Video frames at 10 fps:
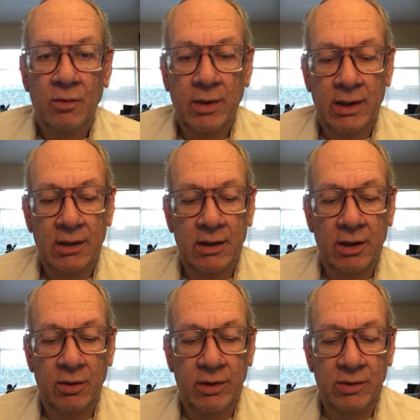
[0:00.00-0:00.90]
Well,
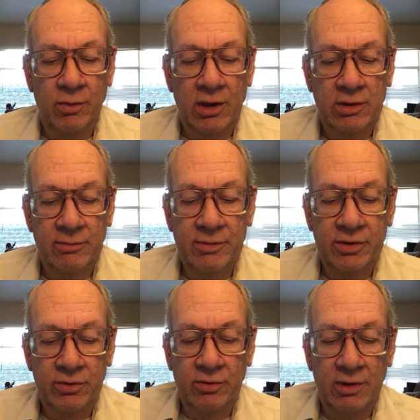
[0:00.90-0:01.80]
hello and welcome
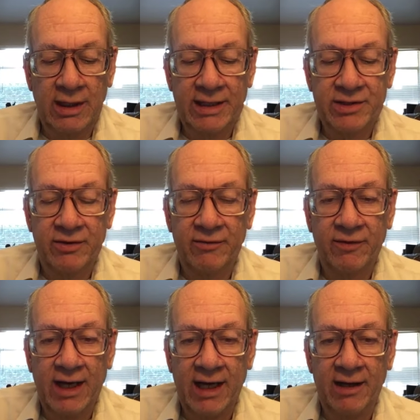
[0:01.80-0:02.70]
to Lesson
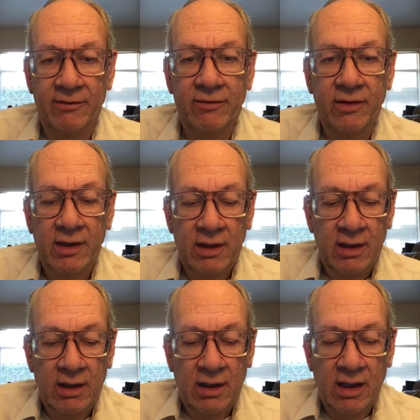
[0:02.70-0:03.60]
5
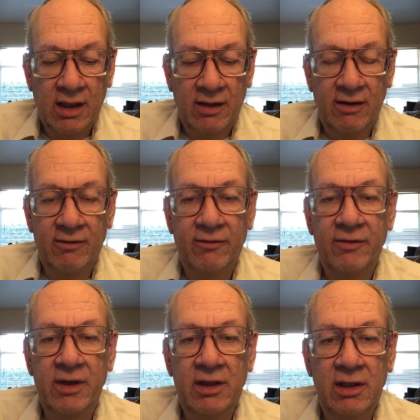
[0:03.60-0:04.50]
of
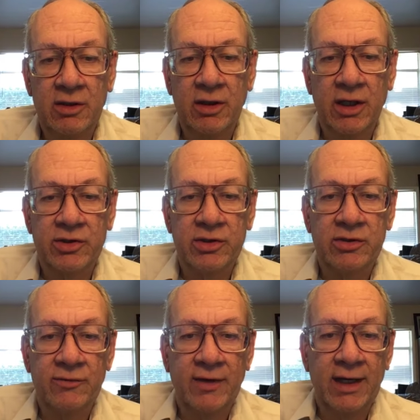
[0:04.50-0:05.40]
the Introduction
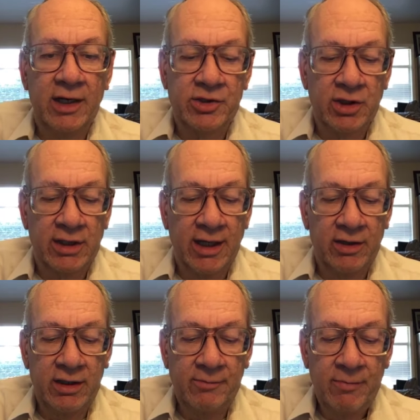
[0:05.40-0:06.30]
to Financial
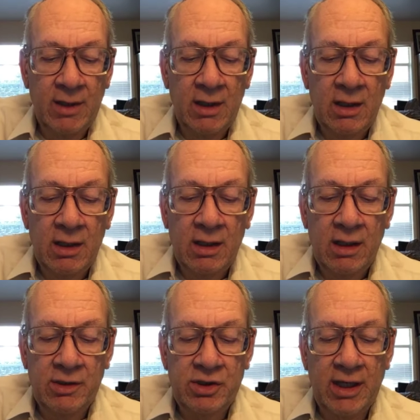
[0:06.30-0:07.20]
Accounting.
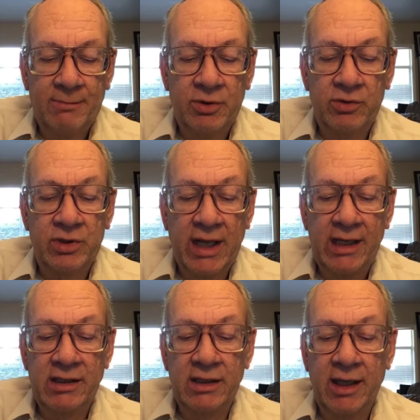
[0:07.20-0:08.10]
Chapters
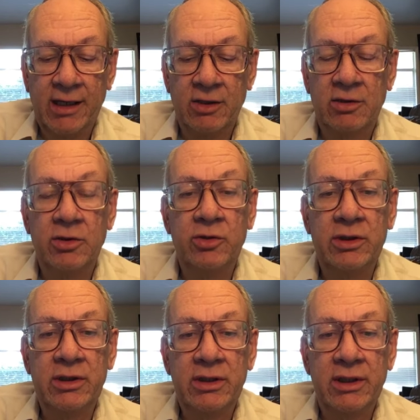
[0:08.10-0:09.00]
8 and 9 are
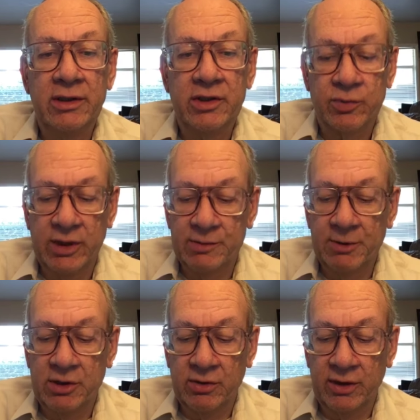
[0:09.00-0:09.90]
included in this week's
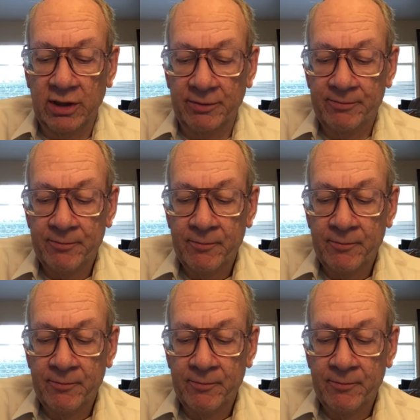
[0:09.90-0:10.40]
material.